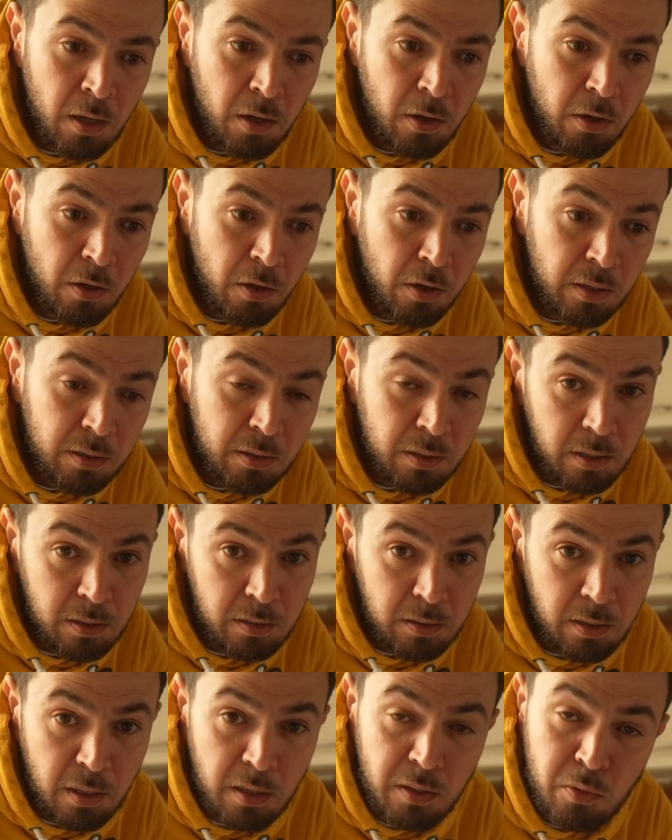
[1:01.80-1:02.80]

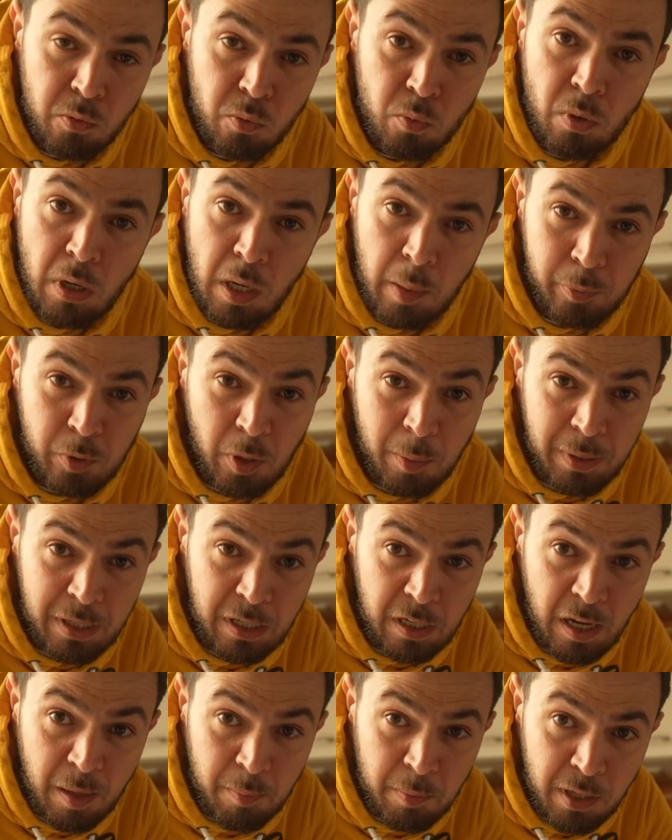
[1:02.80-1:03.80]
on the new upcoming
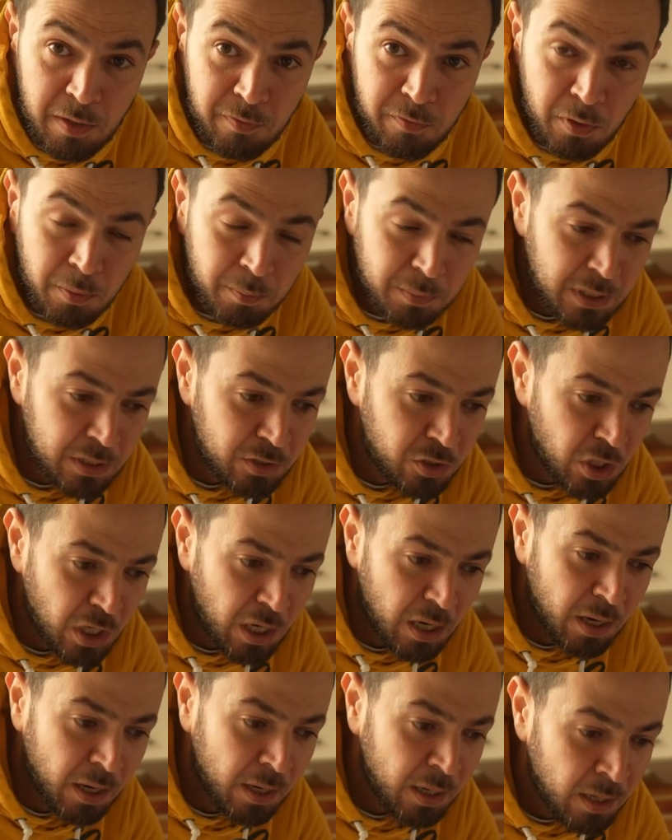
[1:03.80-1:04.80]
camera from
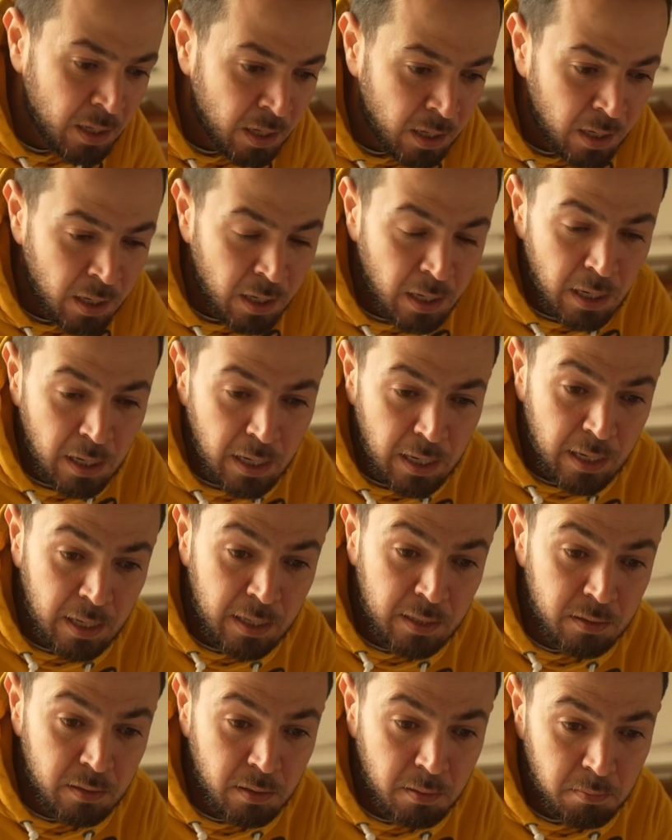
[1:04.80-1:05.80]
DJI
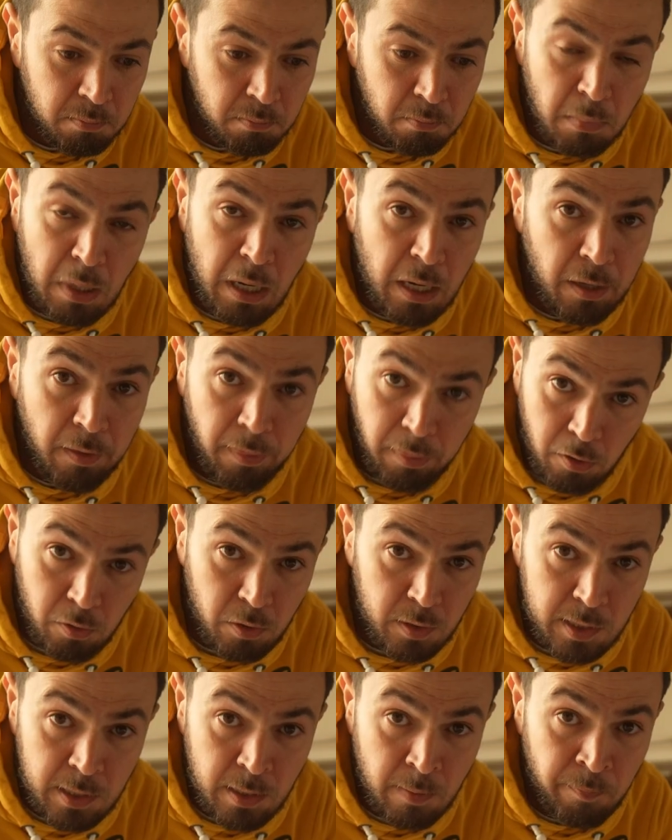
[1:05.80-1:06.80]
and my
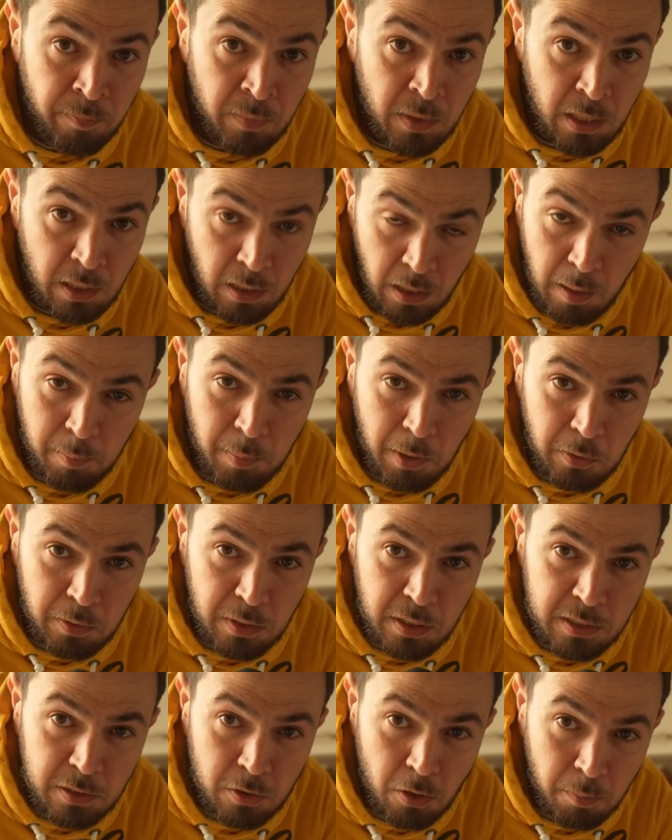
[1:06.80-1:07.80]
thoughts about
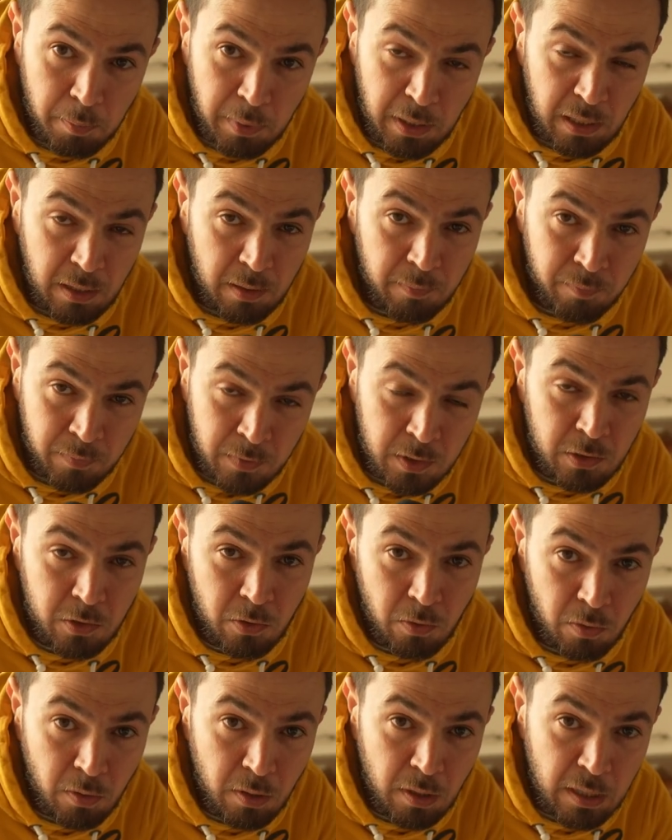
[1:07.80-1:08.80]
this topic.
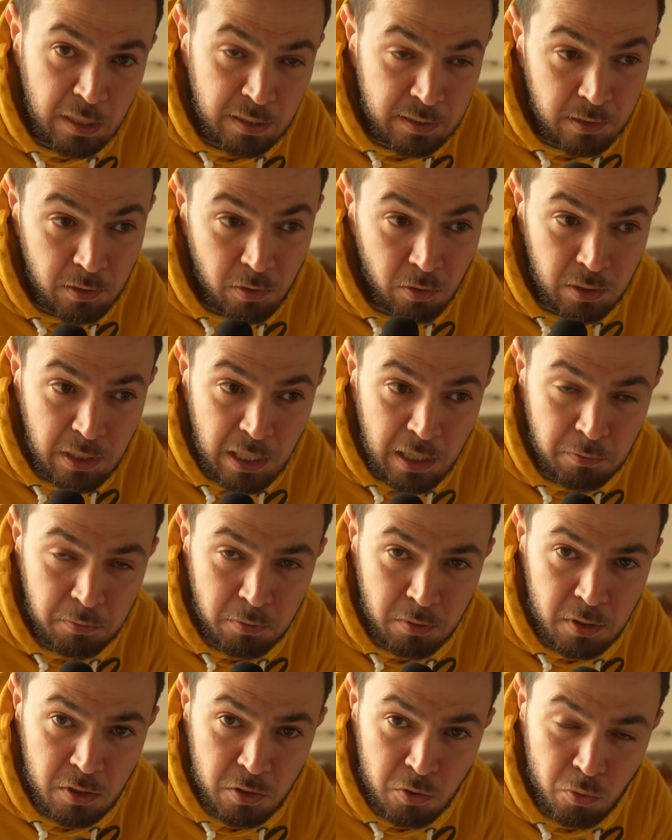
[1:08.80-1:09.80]
So let's go down
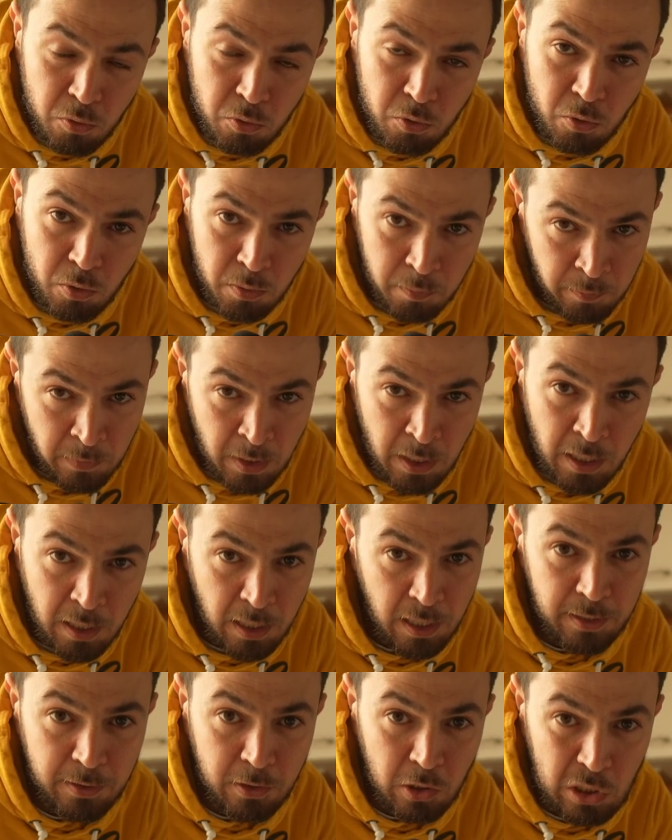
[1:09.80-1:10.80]
to the studio
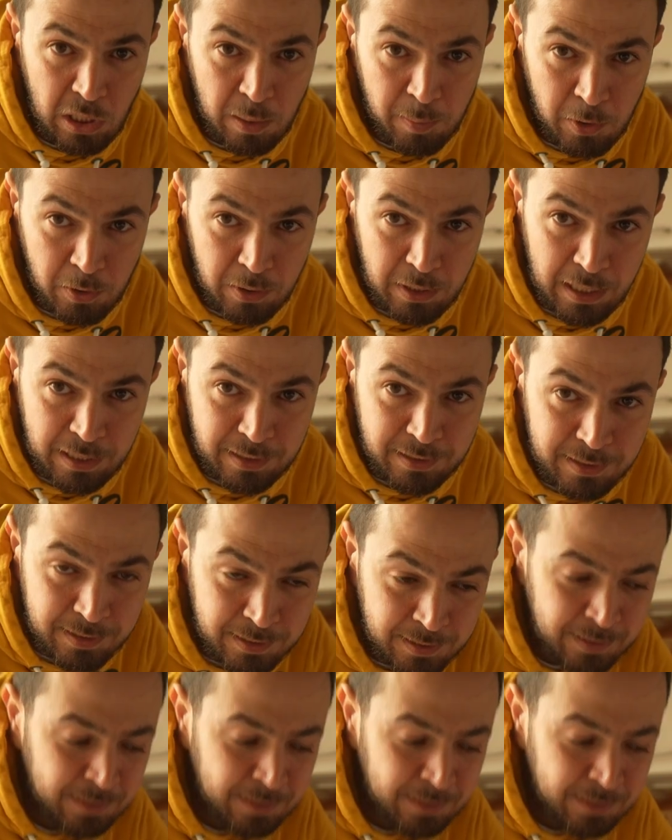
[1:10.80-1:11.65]
and talk about that.